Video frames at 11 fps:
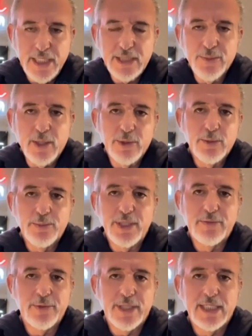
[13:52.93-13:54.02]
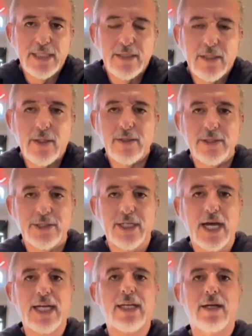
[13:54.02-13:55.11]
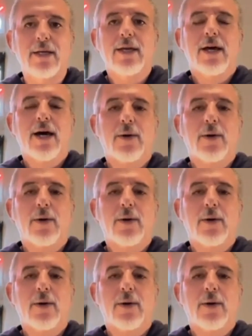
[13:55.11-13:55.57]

That's my real beef with any, you know, listen, I, I